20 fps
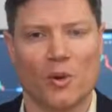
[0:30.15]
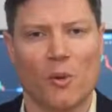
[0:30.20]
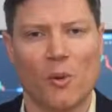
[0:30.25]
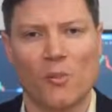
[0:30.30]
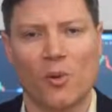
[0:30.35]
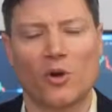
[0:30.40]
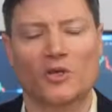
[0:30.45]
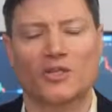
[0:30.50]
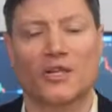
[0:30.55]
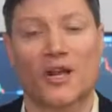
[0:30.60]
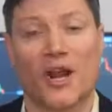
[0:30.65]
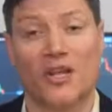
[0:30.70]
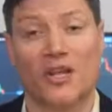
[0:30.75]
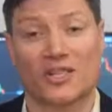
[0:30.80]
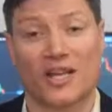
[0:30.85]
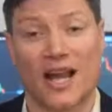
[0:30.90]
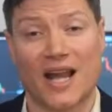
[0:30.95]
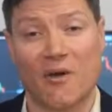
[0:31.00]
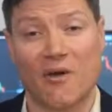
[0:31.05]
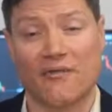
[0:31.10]
Now one point I'd
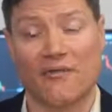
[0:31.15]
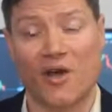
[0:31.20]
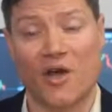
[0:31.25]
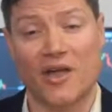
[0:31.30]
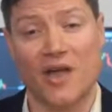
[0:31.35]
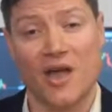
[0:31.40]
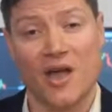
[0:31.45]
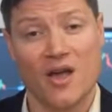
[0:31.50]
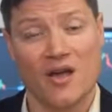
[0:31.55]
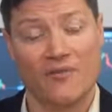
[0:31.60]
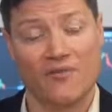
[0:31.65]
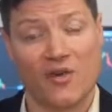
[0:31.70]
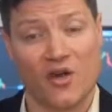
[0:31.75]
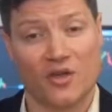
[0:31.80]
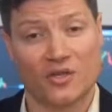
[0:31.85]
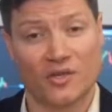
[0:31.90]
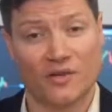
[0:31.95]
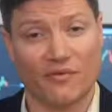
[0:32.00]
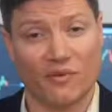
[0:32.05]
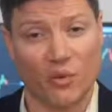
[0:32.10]
like to clarify
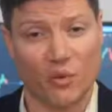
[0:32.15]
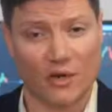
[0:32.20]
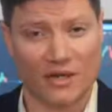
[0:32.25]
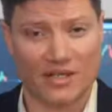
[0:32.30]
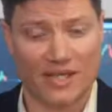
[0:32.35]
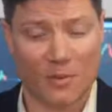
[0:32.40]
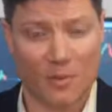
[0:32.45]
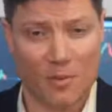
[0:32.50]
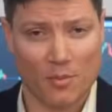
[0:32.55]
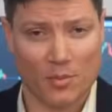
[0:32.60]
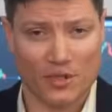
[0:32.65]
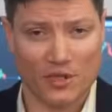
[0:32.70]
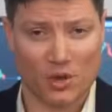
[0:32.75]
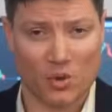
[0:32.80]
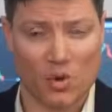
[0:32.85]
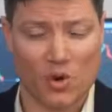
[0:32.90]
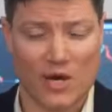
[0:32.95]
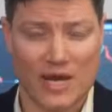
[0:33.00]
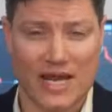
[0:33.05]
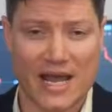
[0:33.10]
first of all is that when we're
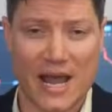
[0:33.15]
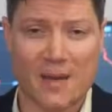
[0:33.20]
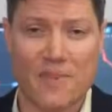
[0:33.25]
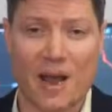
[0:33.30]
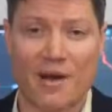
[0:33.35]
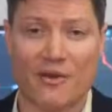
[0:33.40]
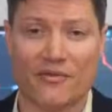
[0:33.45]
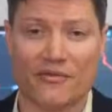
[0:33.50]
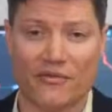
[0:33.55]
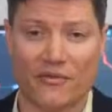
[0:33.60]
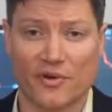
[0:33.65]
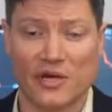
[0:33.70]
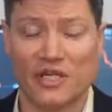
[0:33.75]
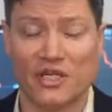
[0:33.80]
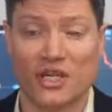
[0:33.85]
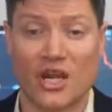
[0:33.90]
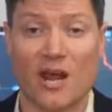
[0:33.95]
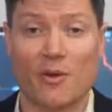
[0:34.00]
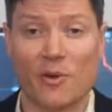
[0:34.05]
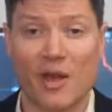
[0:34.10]
talking about a free
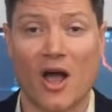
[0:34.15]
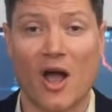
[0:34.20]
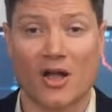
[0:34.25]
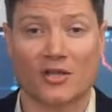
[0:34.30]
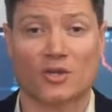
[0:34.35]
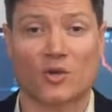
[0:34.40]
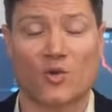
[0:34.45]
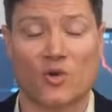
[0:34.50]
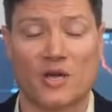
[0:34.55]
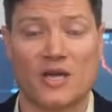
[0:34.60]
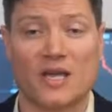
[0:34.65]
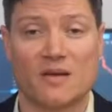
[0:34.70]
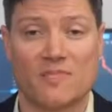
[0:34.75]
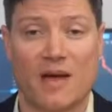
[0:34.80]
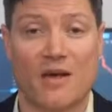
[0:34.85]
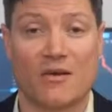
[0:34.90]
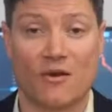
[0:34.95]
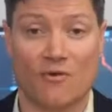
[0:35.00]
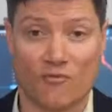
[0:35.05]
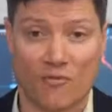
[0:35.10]
share, we are talking
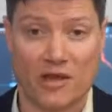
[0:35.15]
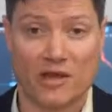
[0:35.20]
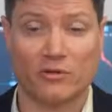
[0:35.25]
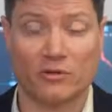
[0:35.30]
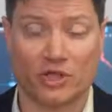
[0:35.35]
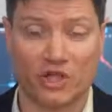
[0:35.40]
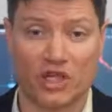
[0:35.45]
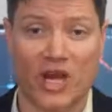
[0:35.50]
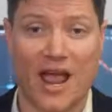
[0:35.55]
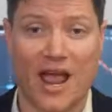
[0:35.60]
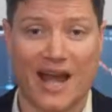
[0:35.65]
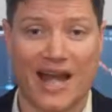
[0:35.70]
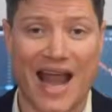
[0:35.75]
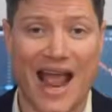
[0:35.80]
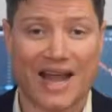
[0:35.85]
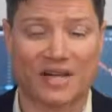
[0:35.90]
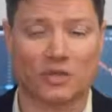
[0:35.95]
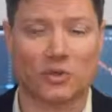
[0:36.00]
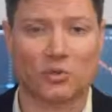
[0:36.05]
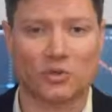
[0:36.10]
about a real share, an
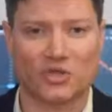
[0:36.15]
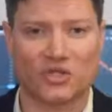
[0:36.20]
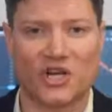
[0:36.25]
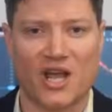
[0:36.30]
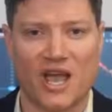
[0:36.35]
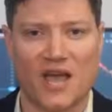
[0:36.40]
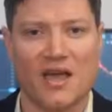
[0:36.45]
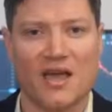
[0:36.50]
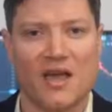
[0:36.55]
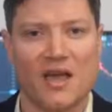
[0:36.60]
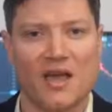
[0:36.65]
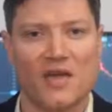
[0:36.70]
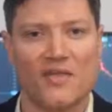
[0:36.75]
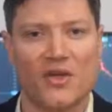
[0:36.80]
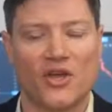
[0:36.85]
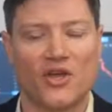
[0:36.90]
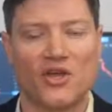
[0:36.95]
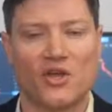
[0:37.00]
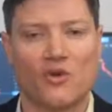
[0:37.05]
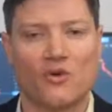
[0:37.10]
actual share
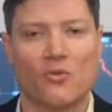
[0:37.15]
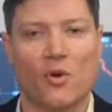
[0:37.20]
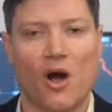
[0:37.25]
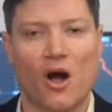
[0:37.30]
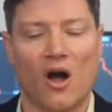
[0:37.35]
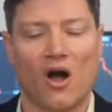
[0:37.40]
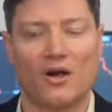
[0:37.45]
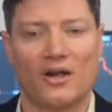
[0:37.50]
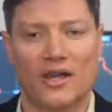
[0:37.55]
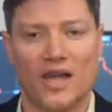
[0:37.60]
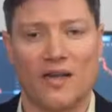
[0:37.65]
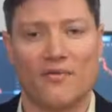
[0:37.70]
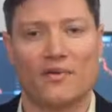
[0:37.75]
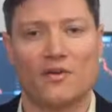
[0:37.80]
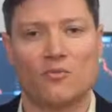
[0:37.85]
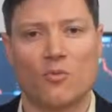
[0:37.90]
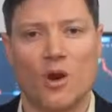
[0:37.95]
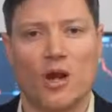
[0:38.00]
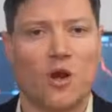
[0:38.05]
that you are given.